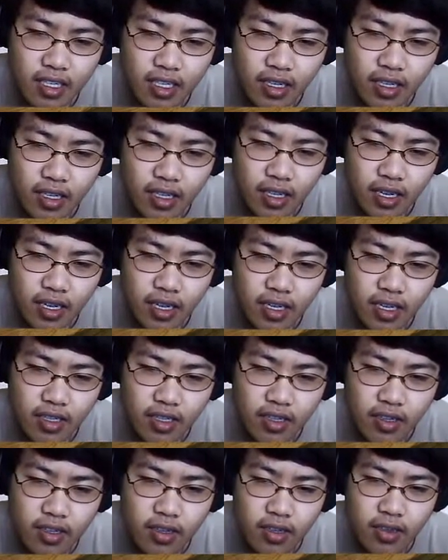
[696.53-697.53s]
Ah,
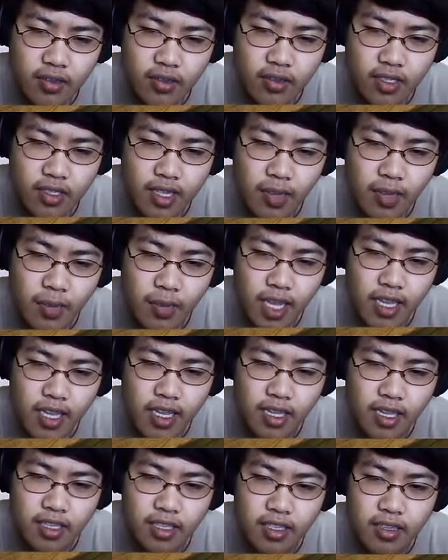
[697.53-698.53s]
no, stop
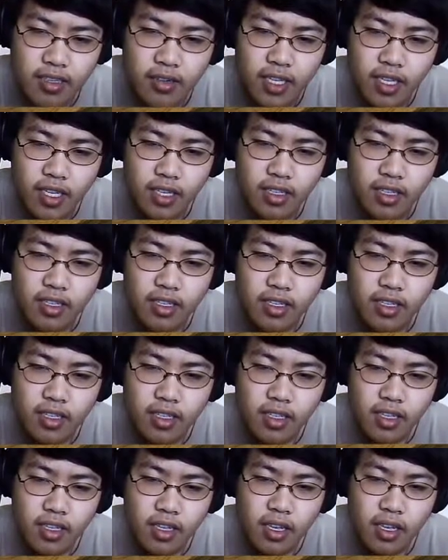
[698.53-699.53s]
lagging. Okay.
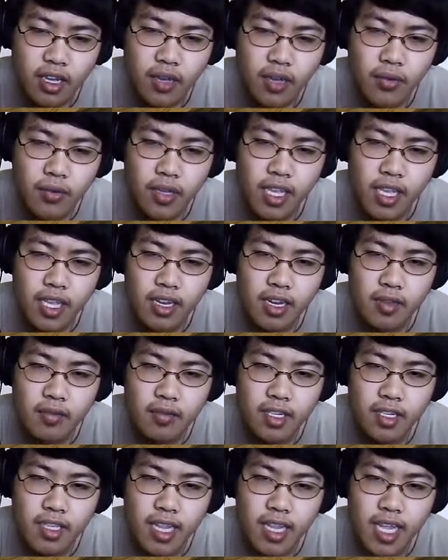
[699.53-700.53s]
I really hate it
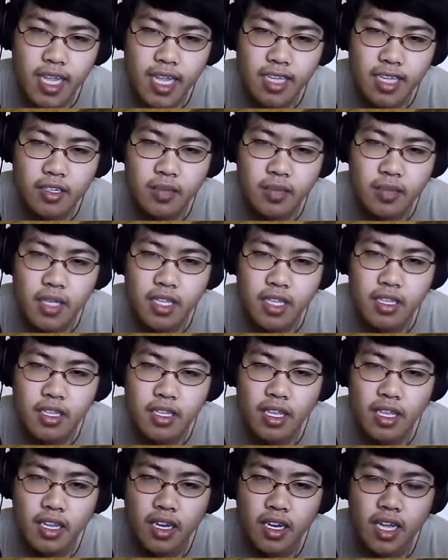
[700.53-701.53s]
when it lags on me,
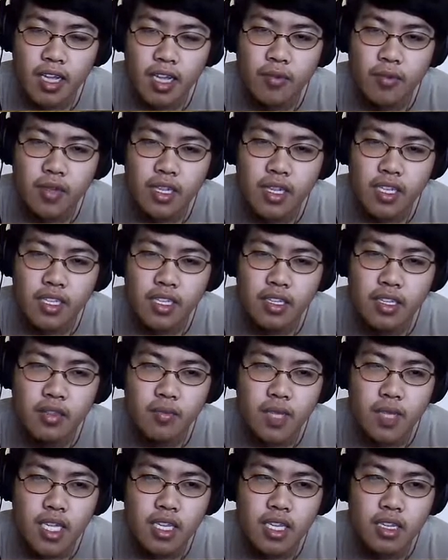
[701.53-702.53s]
and I really
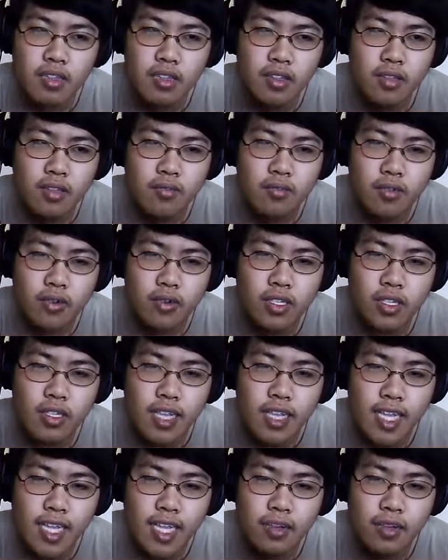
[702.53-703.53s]
didn't mean for it to
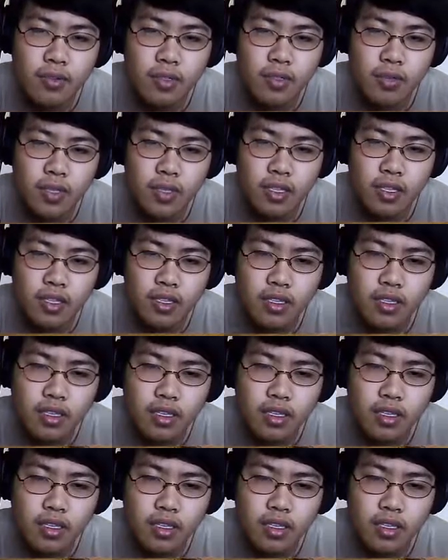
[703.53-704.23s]
lag or something.